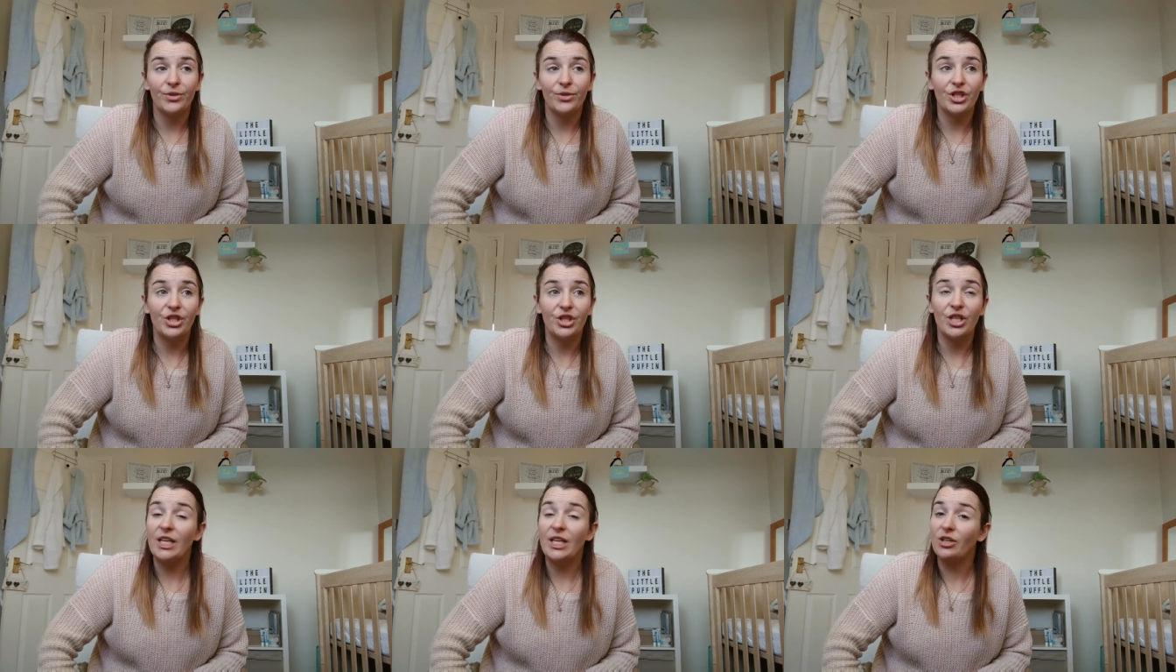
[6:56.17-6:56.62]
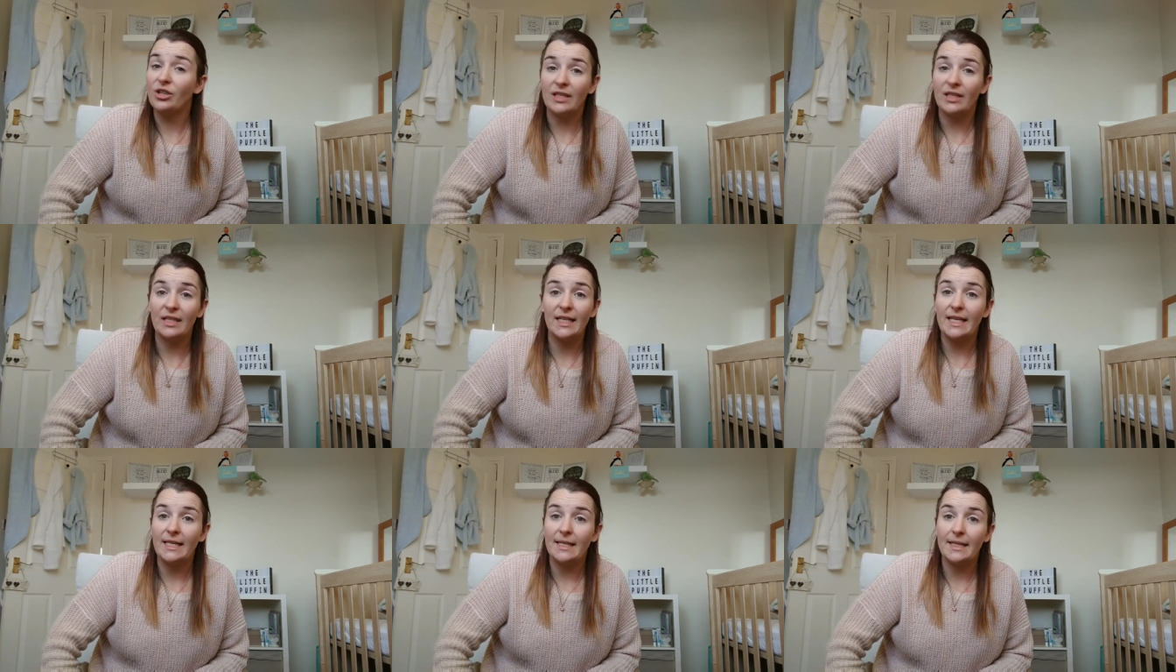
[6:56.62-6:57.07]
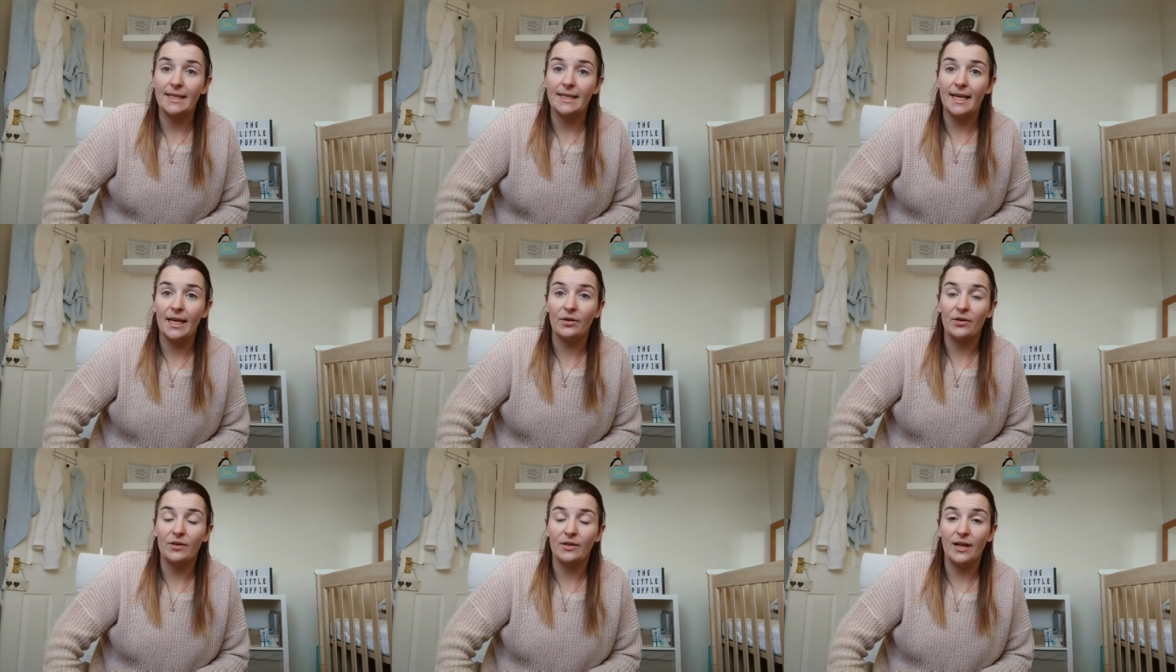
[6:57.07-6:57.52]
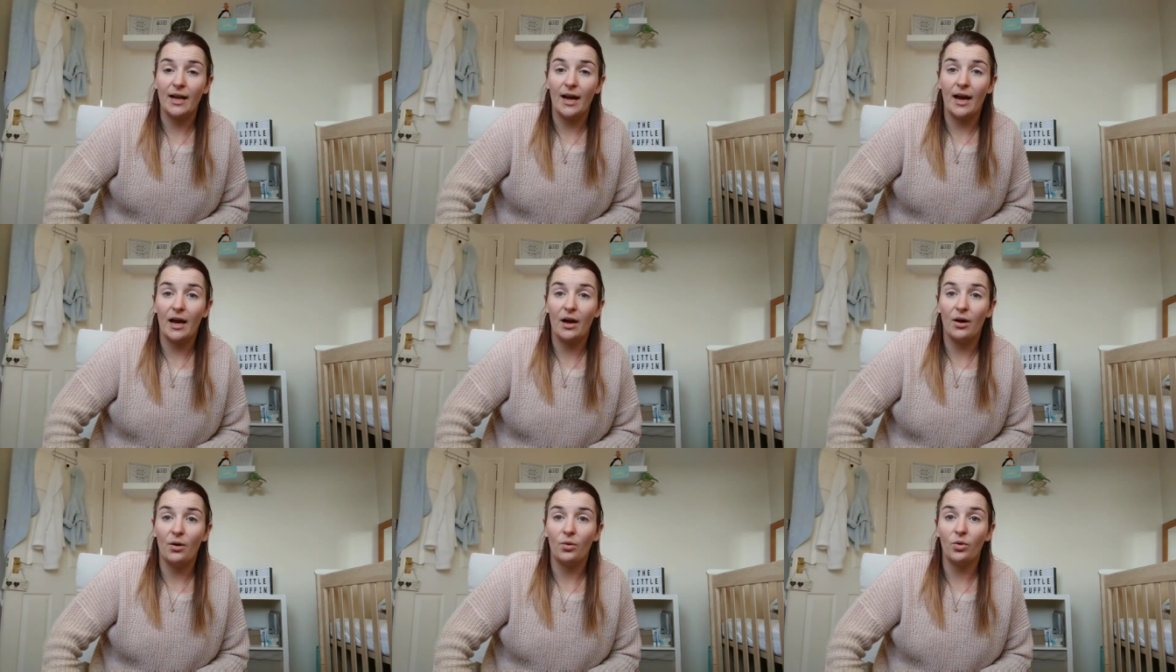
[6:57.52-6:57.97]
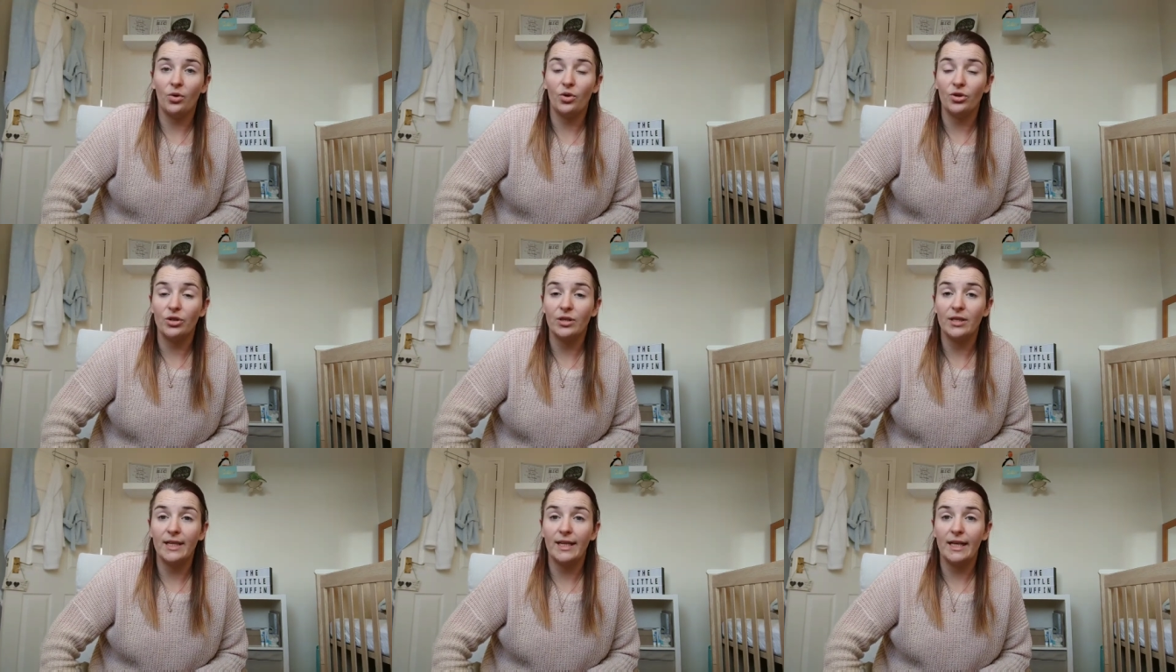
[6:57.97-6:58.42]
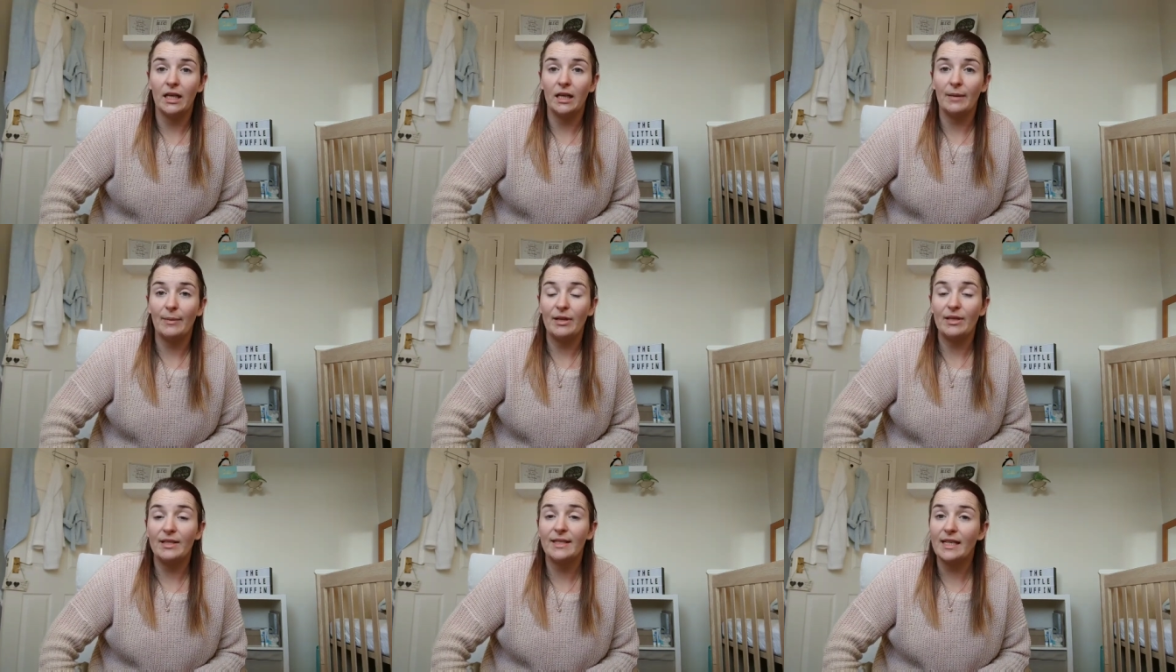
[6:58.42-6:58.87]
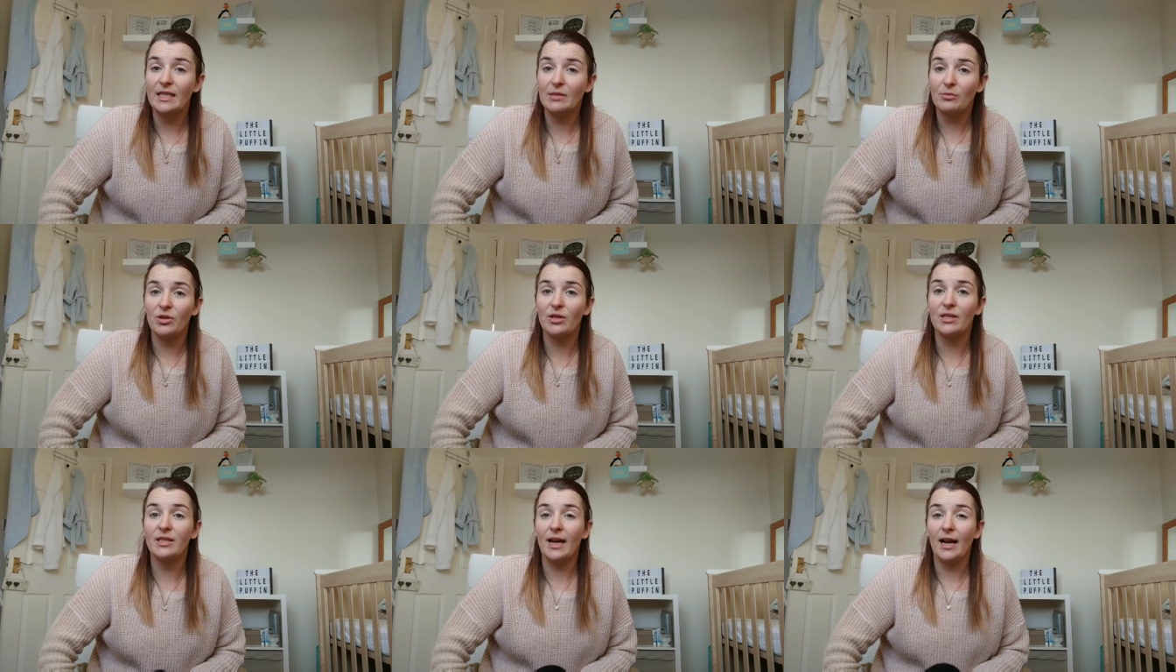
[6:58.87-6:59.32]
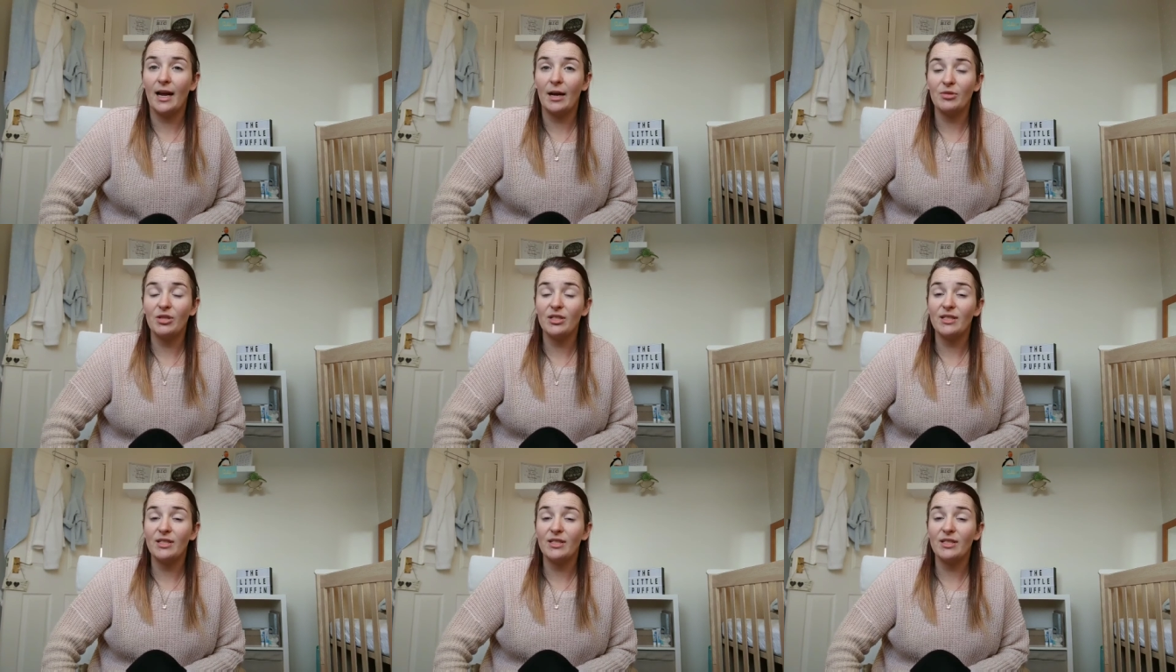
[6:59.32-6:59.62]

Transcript: She doesn't need to see us now until about 6 months time.